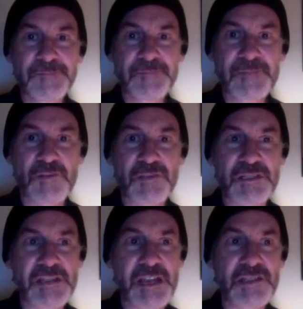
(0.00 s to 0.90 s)
So it
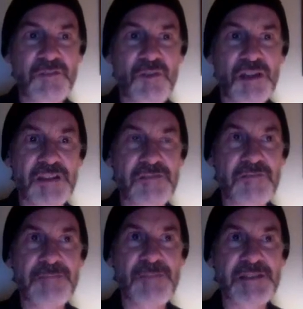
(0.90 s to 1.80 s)
takes you all of
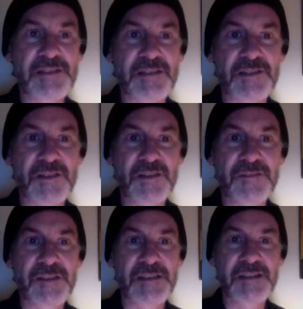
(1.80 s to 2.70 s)
3 months to
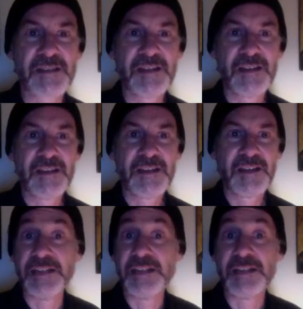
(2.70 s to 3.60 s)
surface,
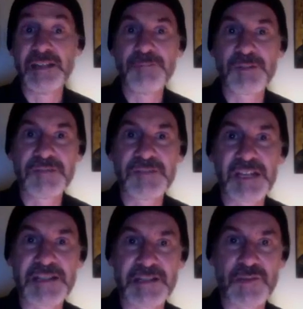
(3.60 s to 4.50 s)
and then a number of
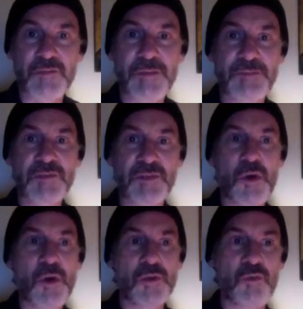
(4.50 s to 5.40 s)
days to swim through the
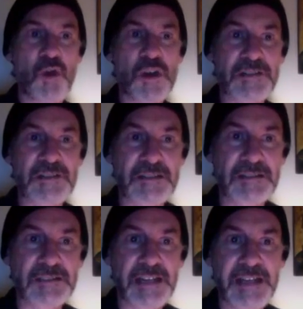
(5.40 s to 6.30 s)
cold waters to the
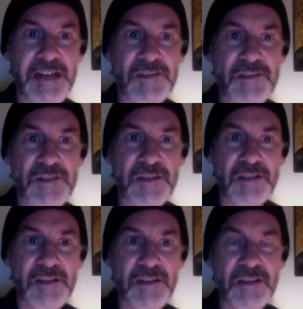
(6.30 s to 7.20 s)
lighthouse.
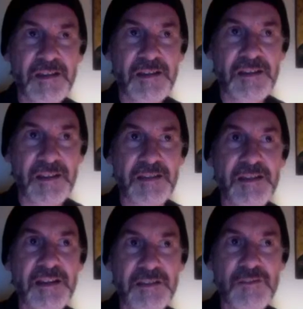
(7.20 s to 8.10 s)
And
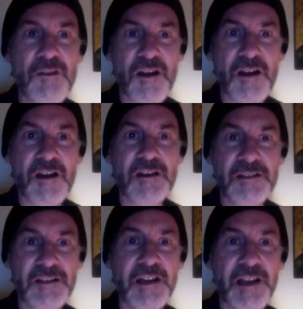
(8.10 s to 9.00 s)
there you are,
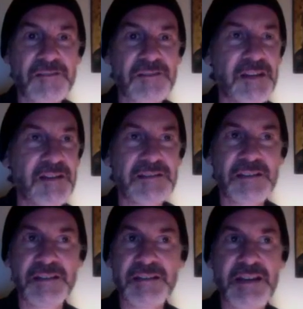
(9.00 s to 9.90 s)
out there in
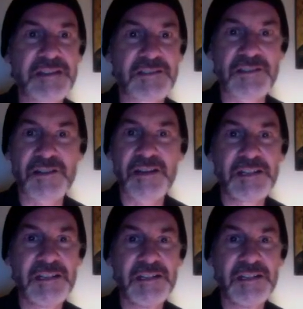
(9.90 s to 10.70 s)
the night, Johnny.